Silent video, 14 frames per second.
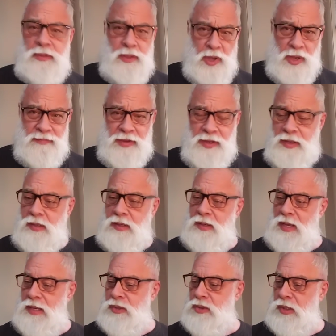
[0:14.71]
coffee.
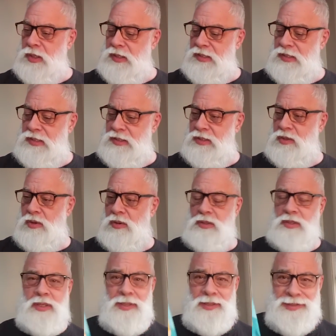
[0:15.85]
Actually, this is called